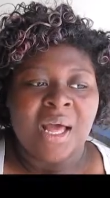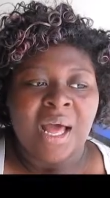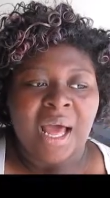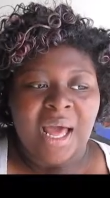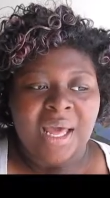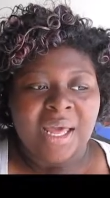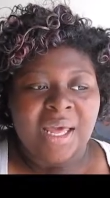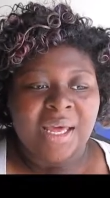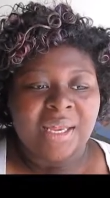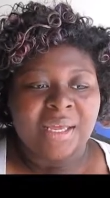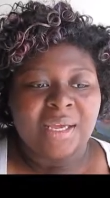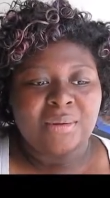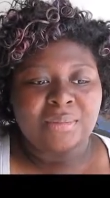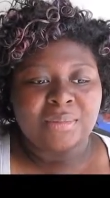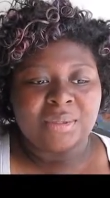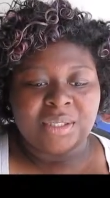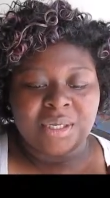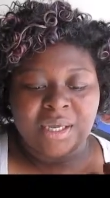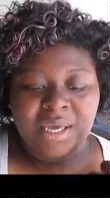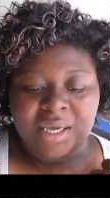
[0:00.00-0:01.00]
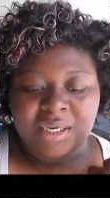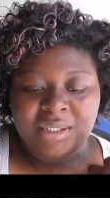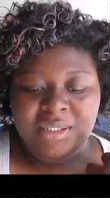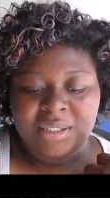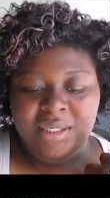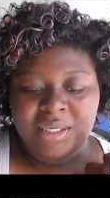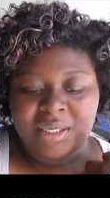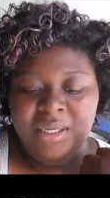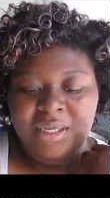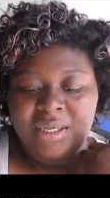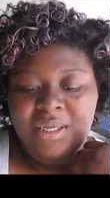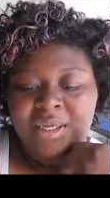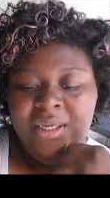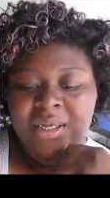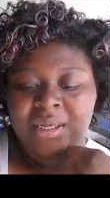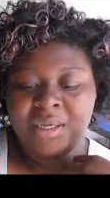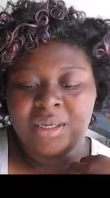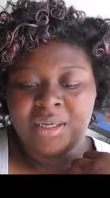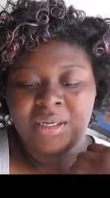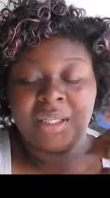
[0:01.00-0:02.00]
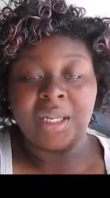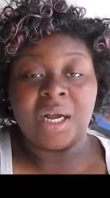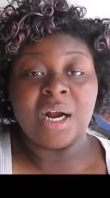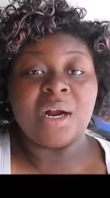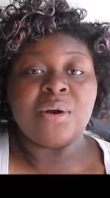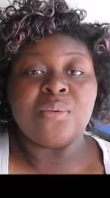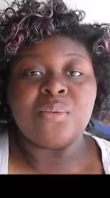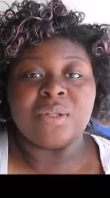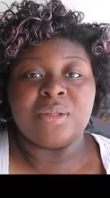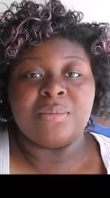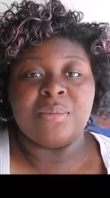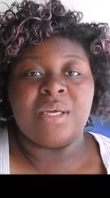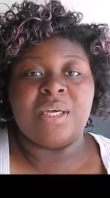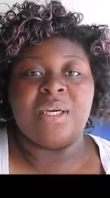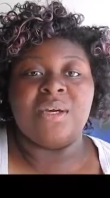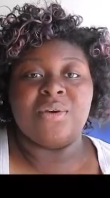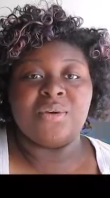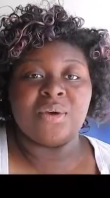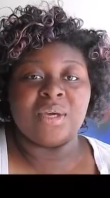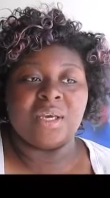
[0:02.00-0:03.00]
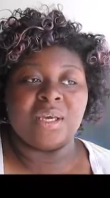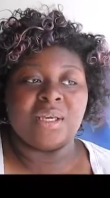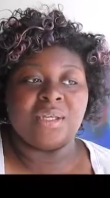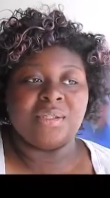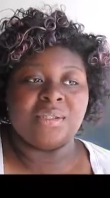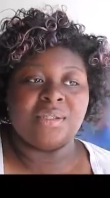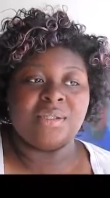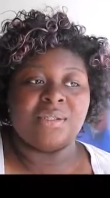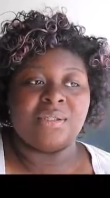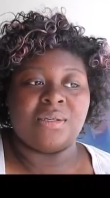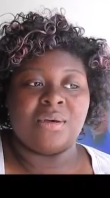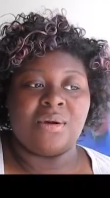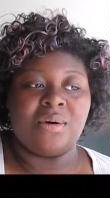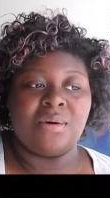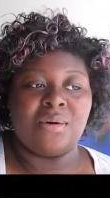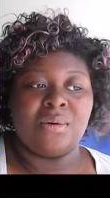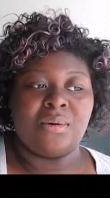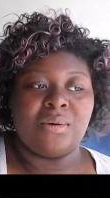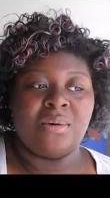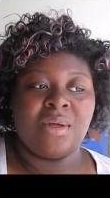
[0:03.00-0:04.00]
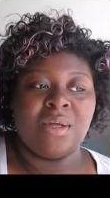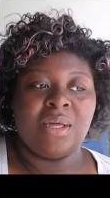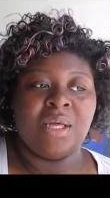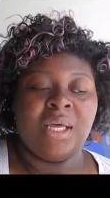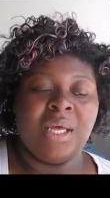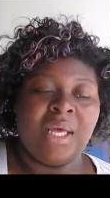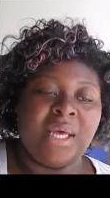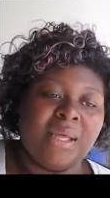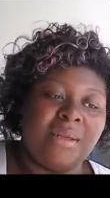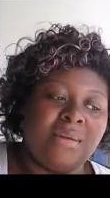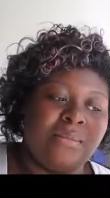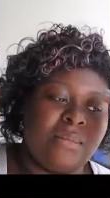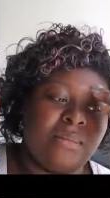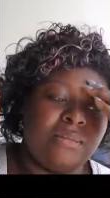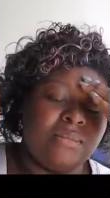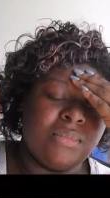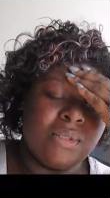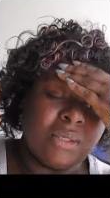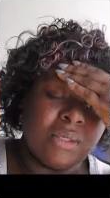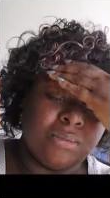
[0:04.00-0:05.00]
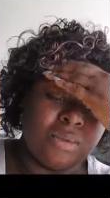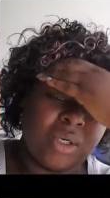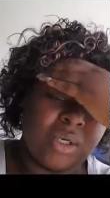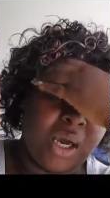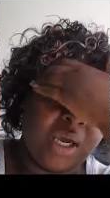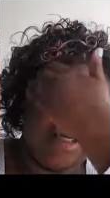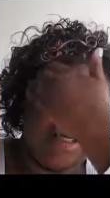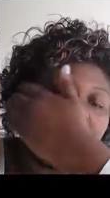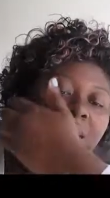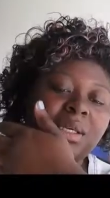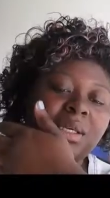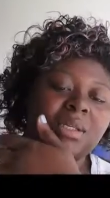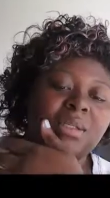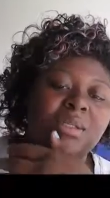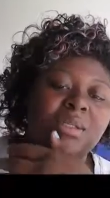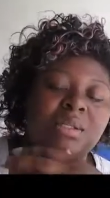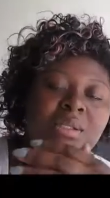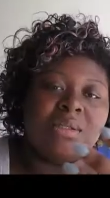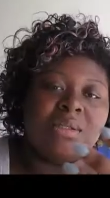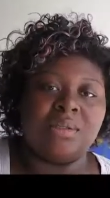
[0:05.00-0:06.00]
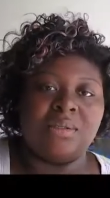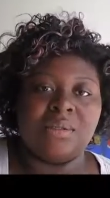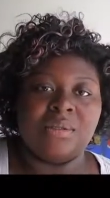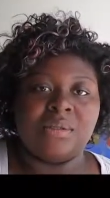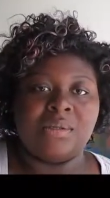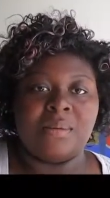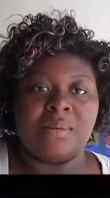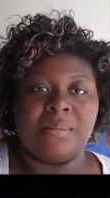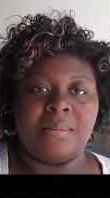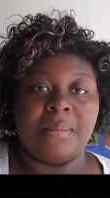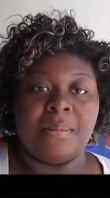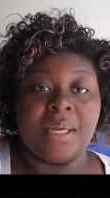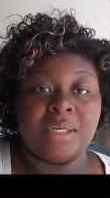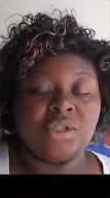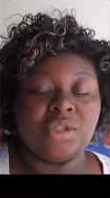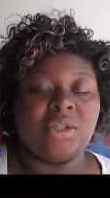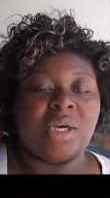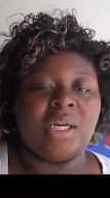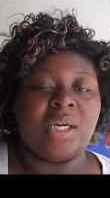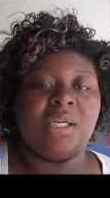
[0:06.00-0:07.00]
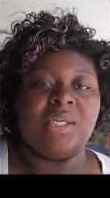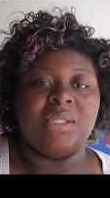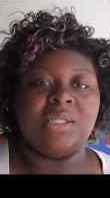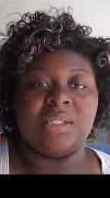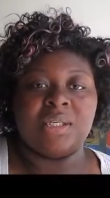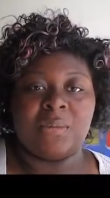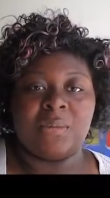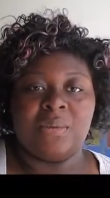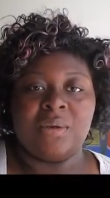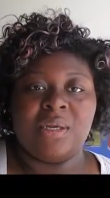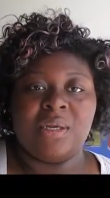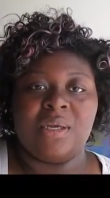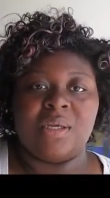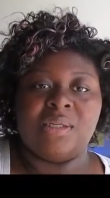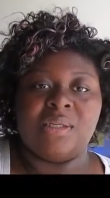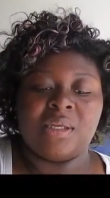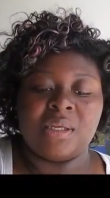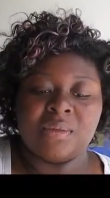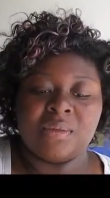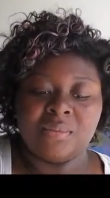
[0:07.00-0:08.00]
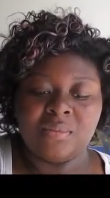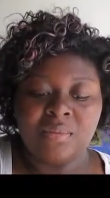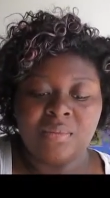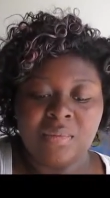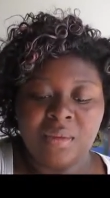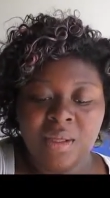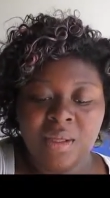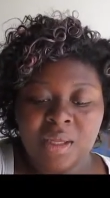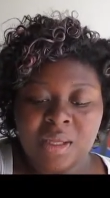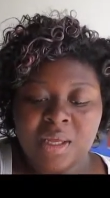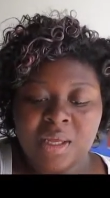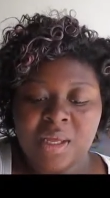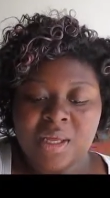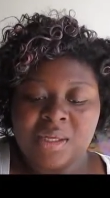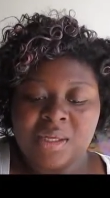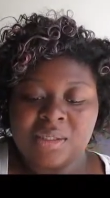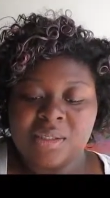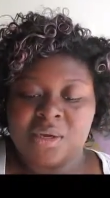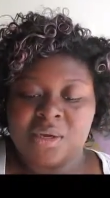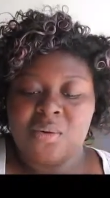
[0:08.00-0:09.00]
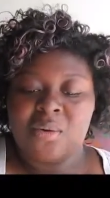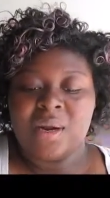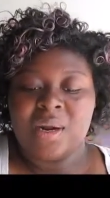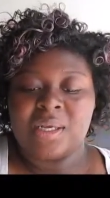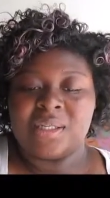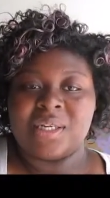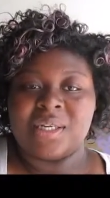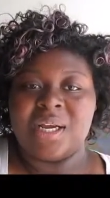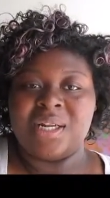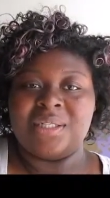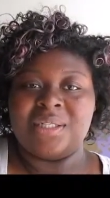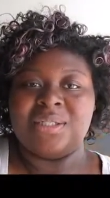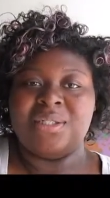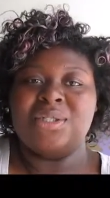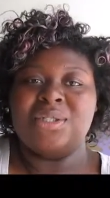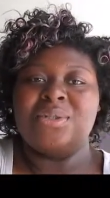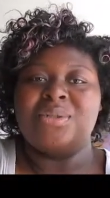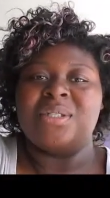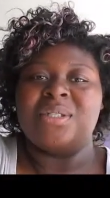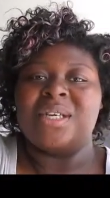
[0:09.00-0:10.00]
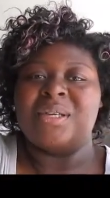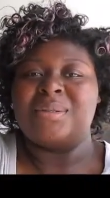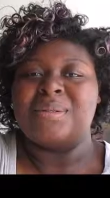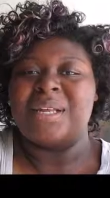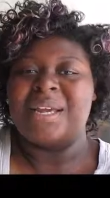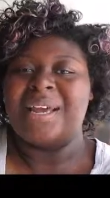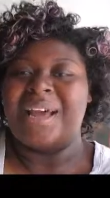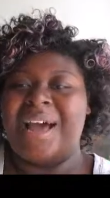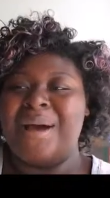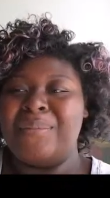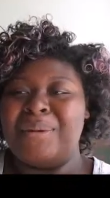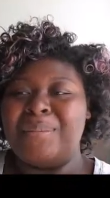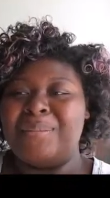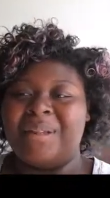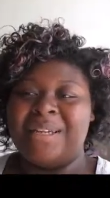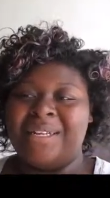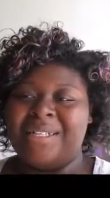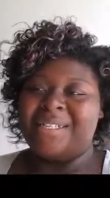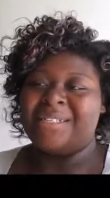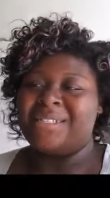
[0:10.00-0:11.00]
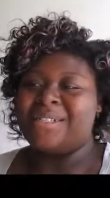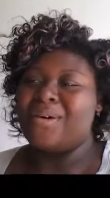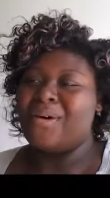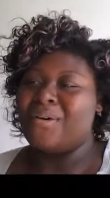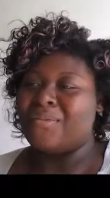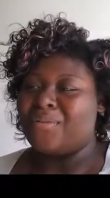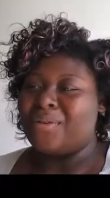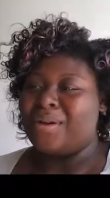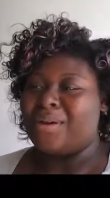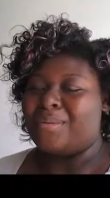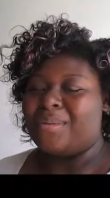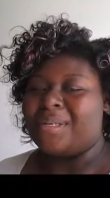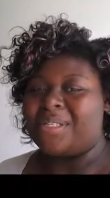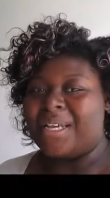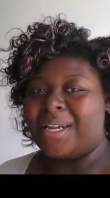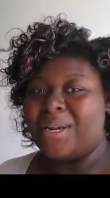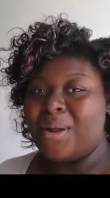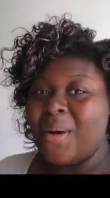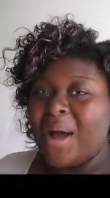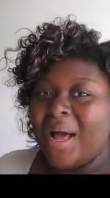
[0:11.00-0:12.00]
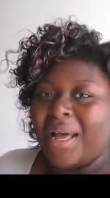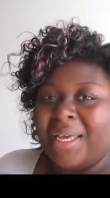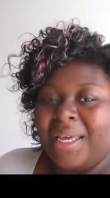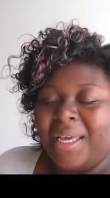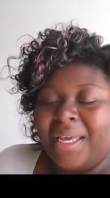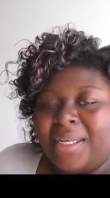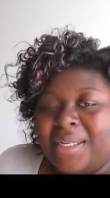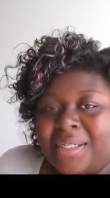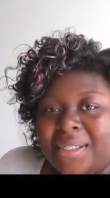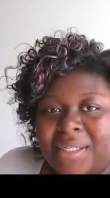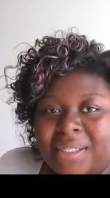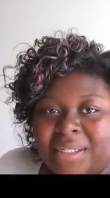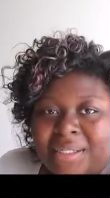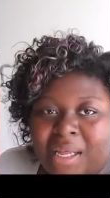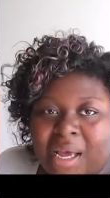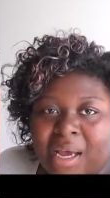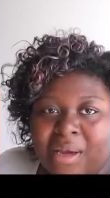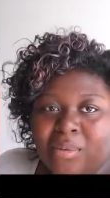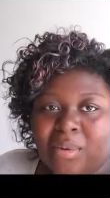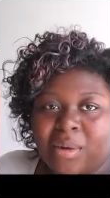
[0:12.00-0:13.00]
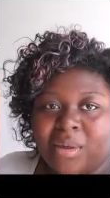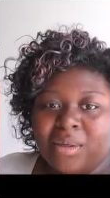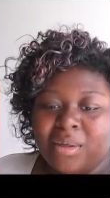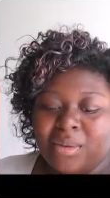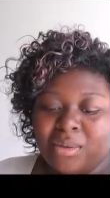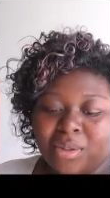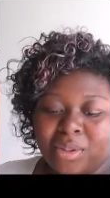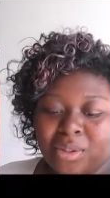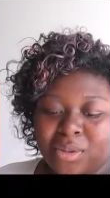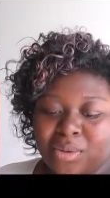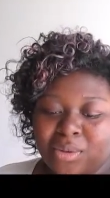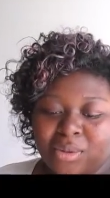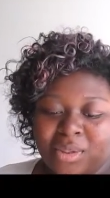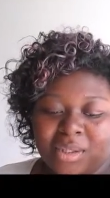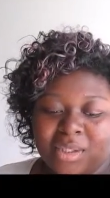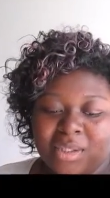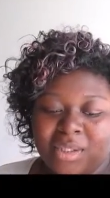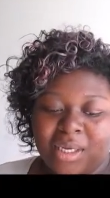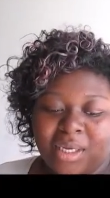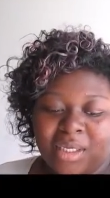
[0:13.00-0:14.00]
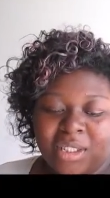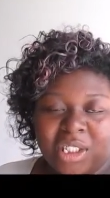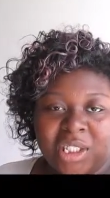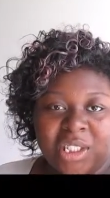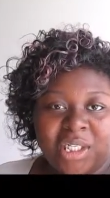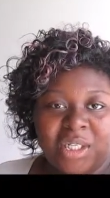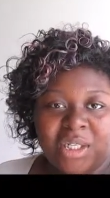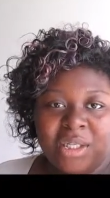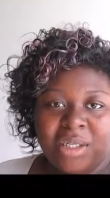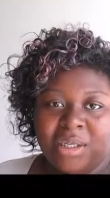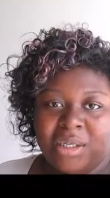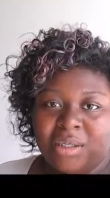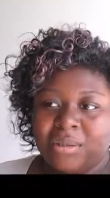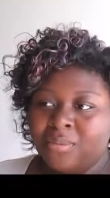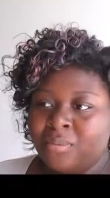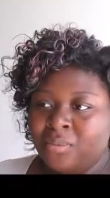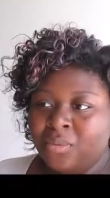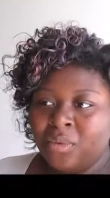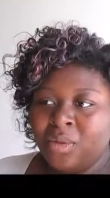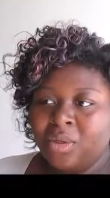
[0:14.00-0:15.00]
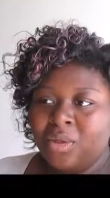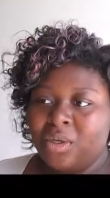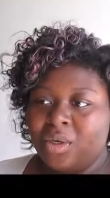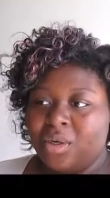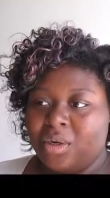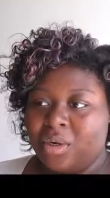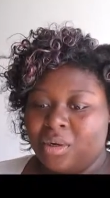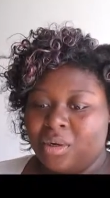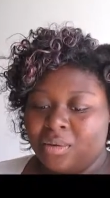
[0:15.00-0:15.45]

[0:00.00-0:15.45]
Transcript: I got him to actually learn with me Korean, so, and some Chinese and some Mandarin Chinese and Japanese. So what I started to do is I was like, I'm going to play this song for him because I know how he is. He's like one of those dudes just is like chilling, you know,